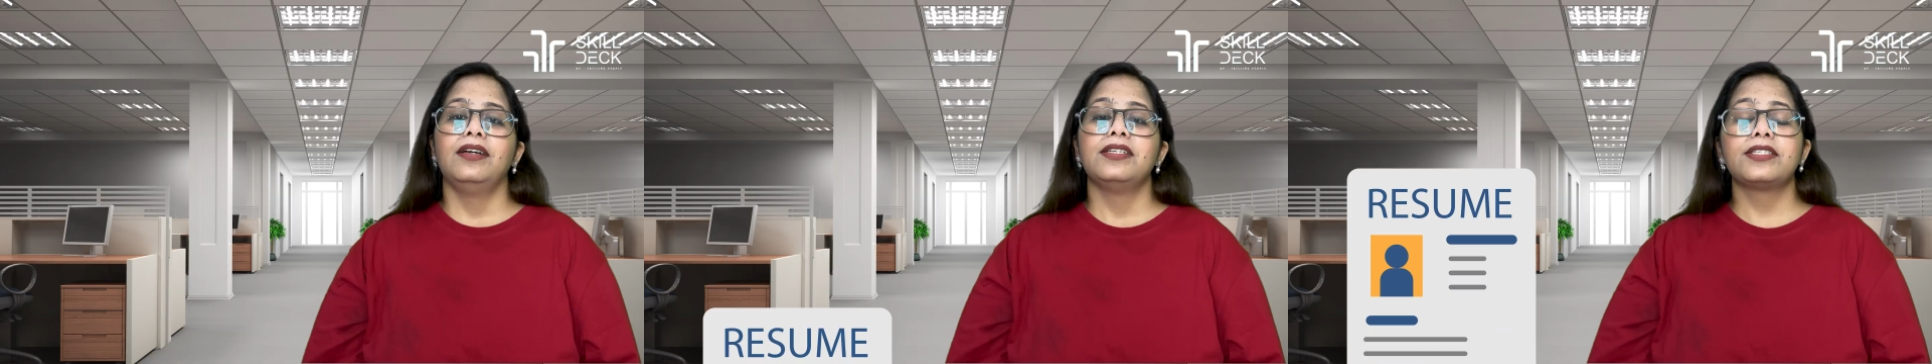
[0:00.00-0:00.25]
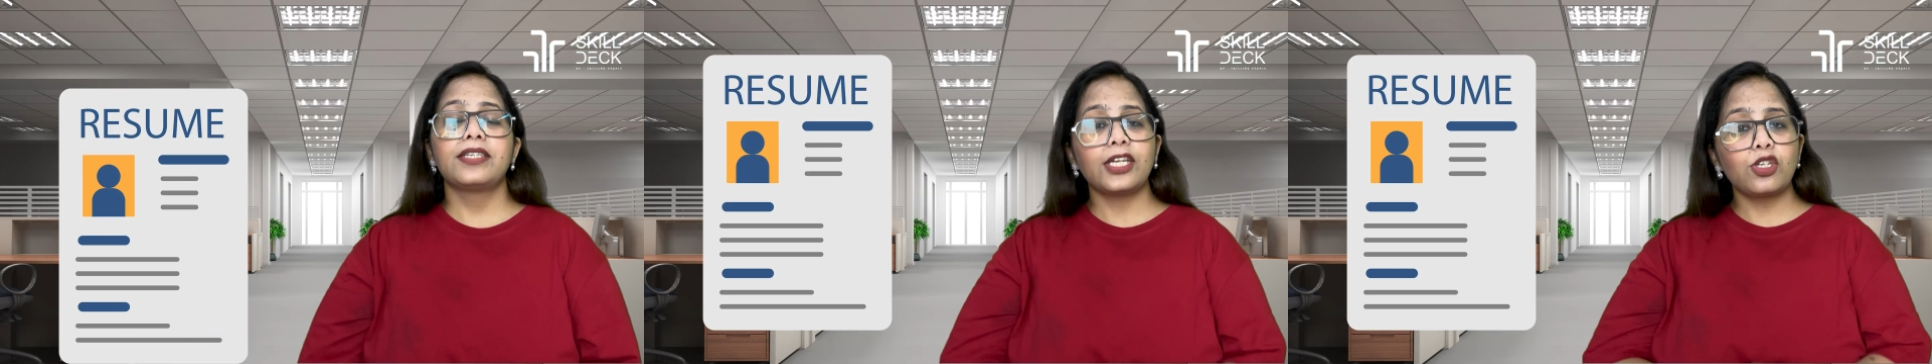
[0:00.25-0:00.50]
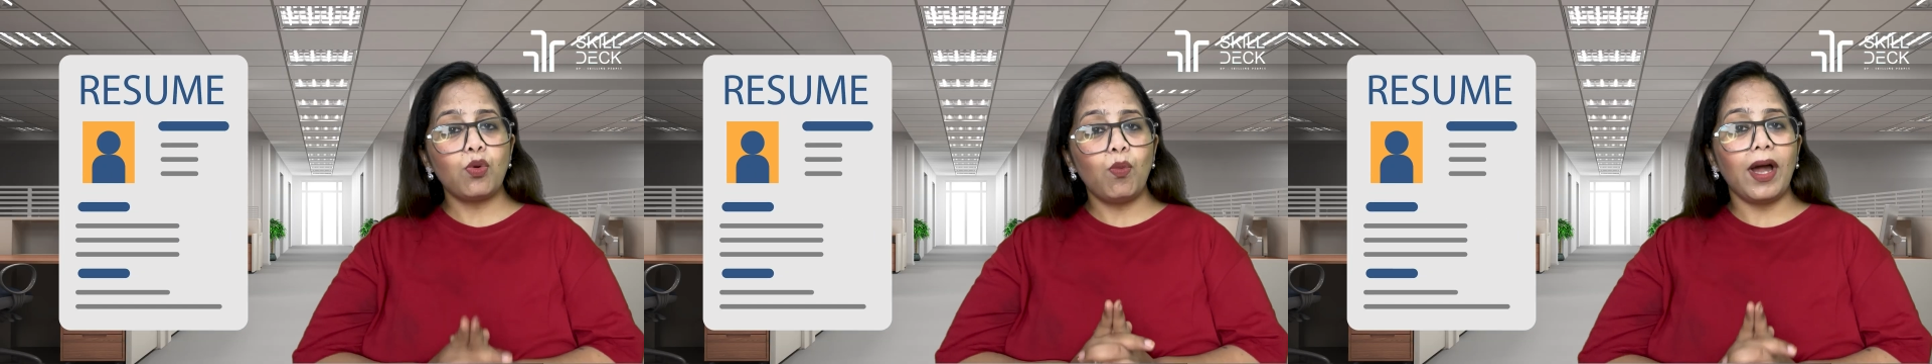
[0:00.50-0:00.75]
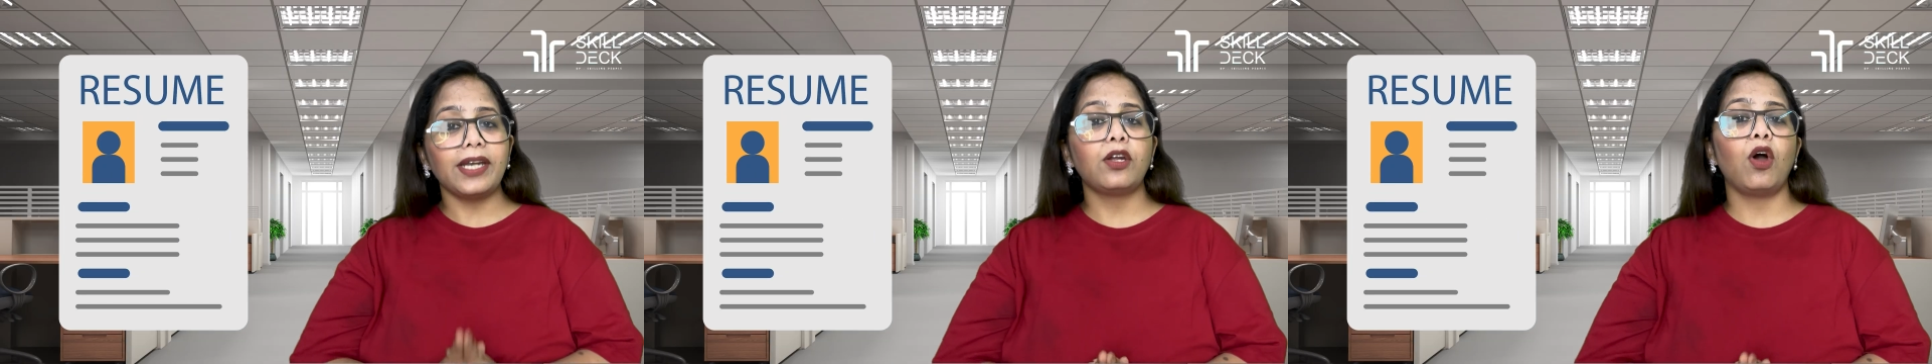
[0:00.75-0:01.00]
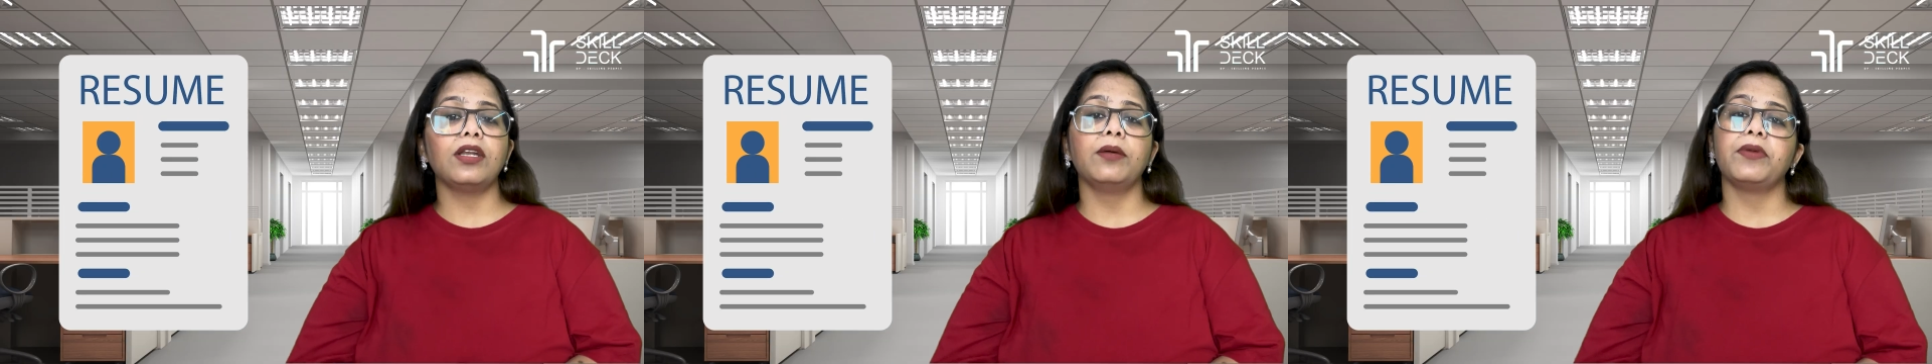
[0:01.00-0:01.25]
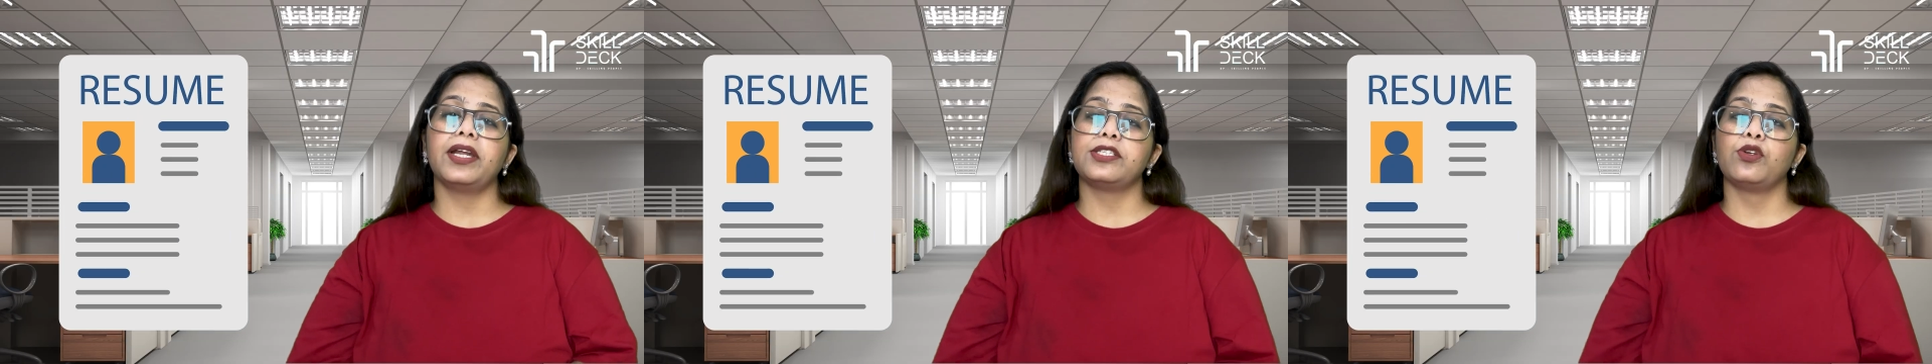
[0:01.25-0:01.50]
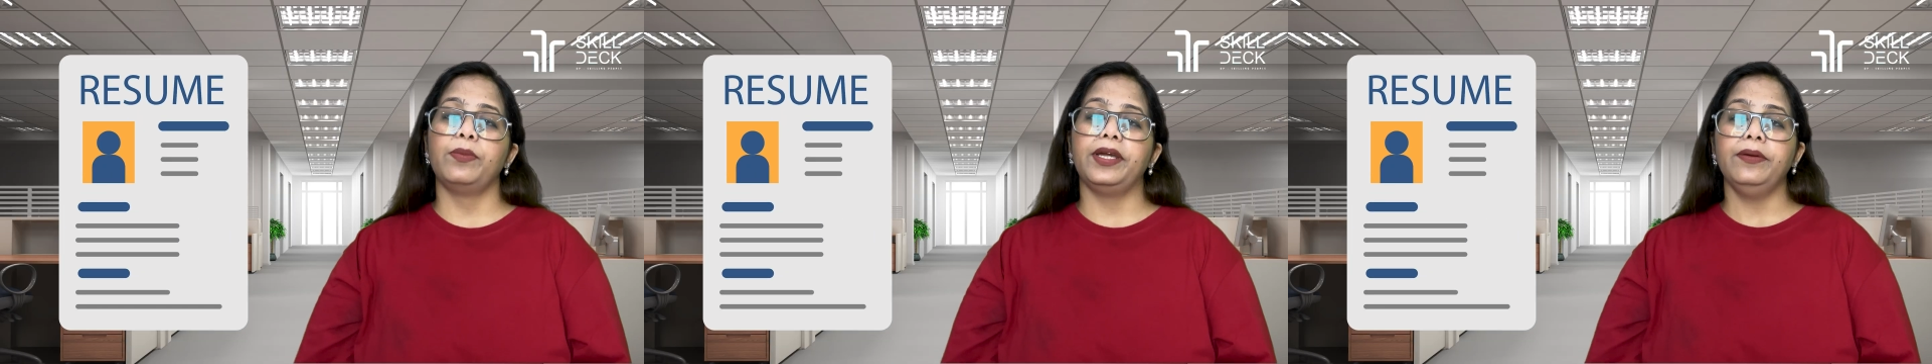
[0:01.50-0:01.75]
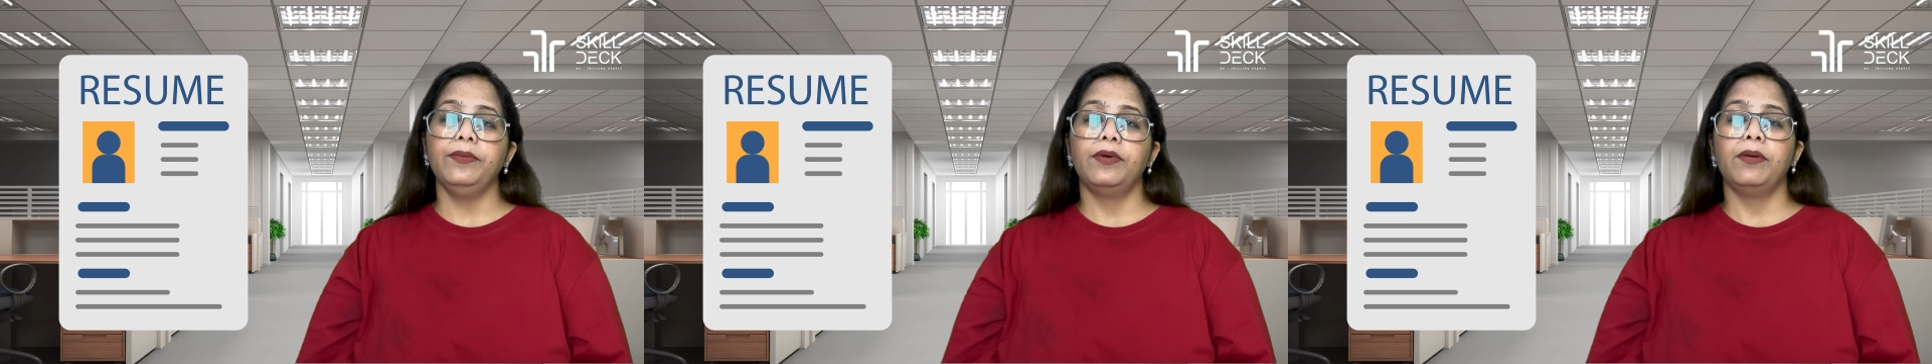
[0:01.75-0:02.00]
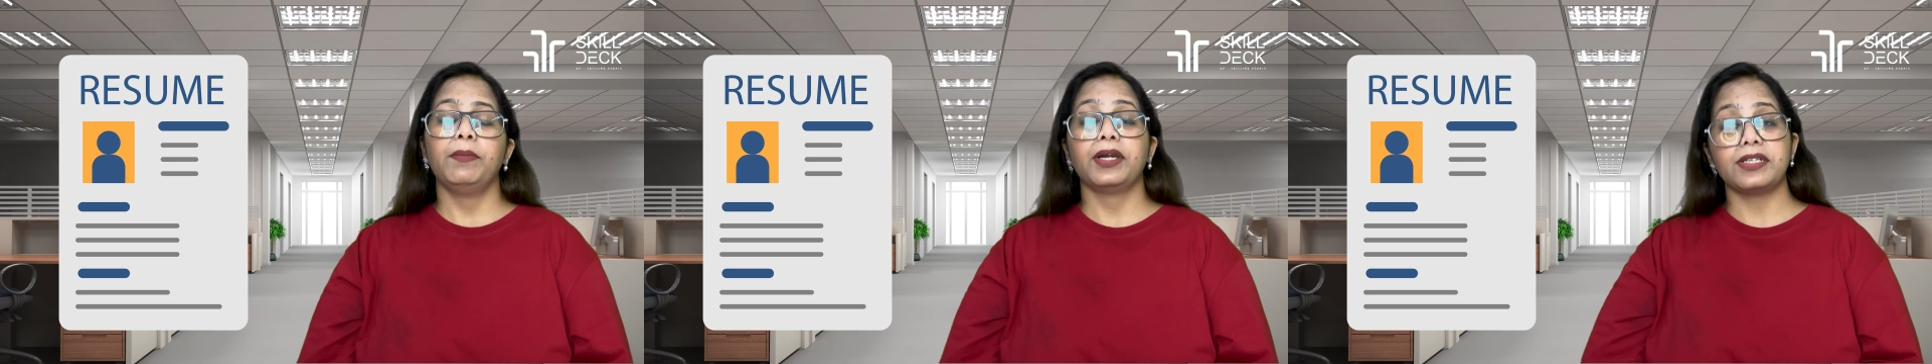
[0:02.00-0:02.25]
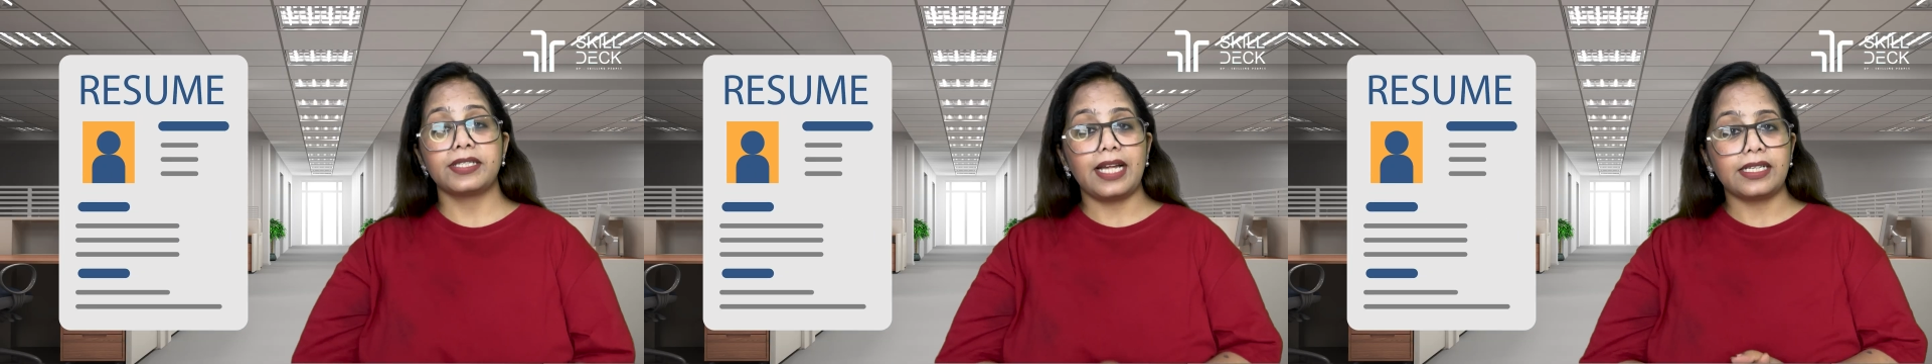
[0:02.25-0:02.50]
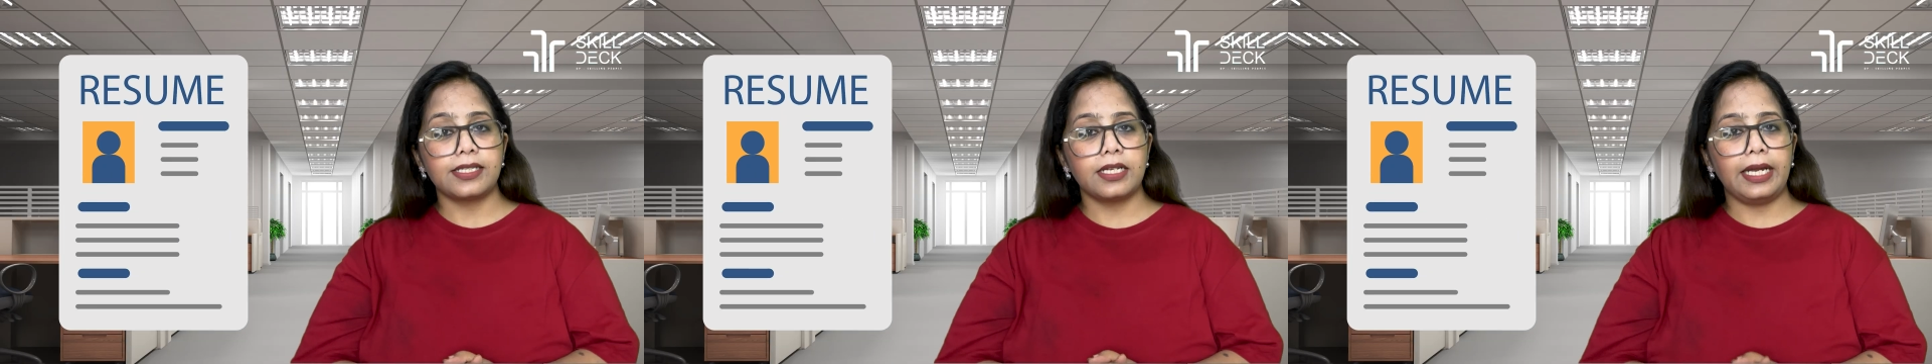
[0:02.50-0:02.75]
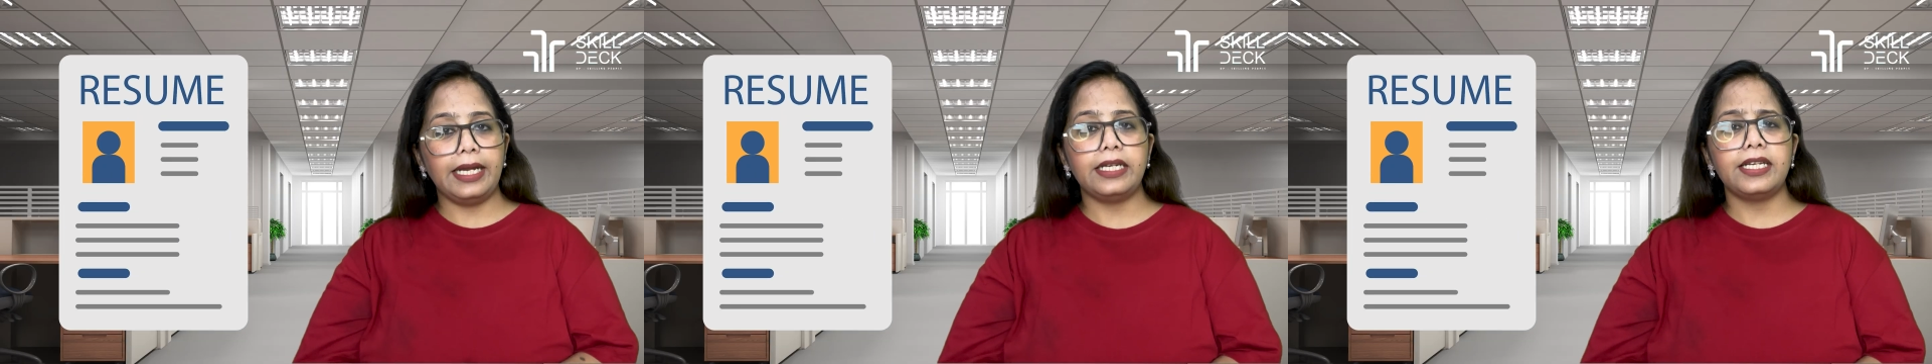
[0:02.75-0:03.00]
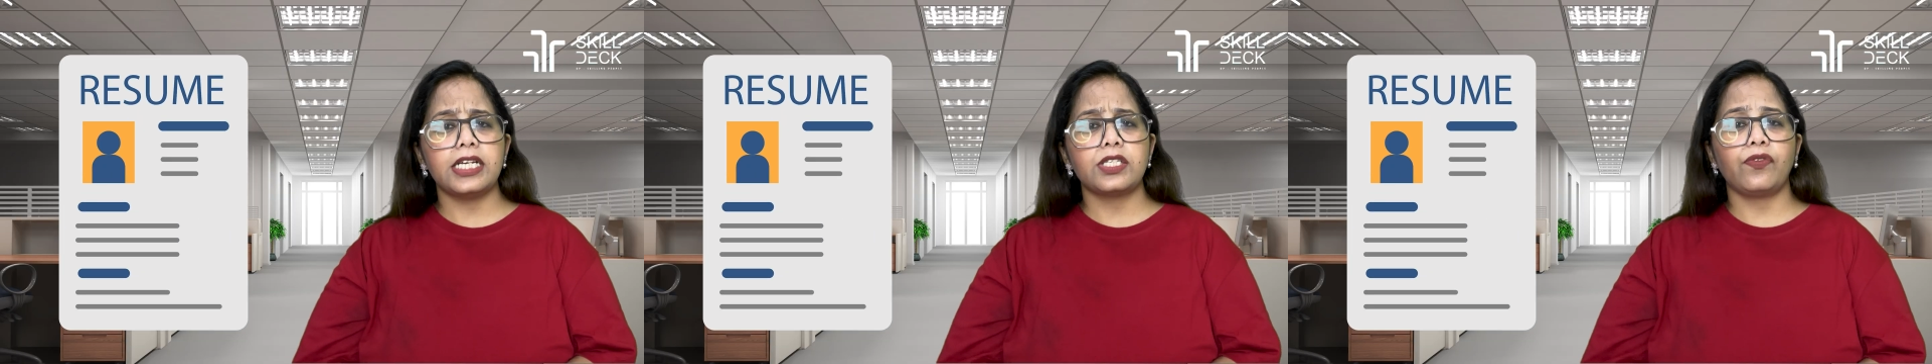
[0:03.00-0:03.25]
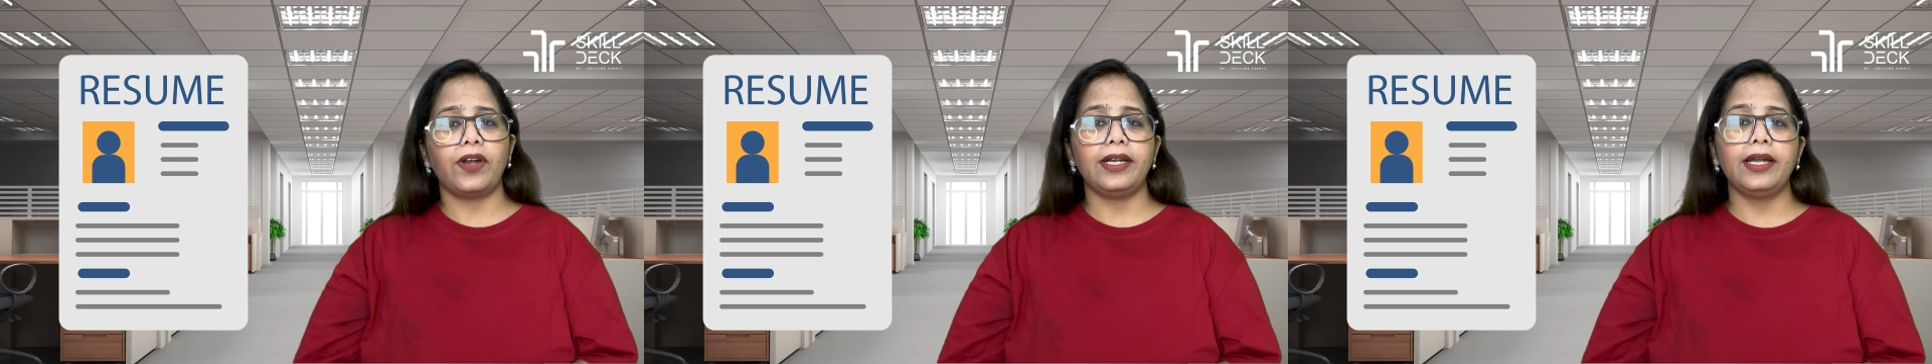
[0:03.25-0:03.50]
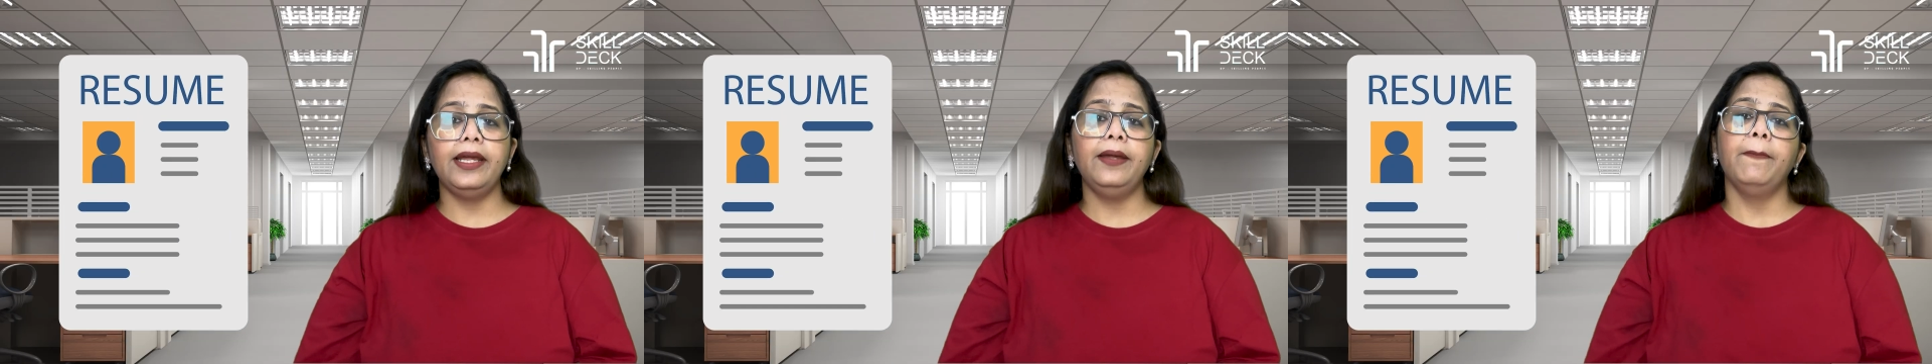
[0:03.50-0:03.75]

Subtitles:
Stick to 1-column resume because that's a ATS friendly.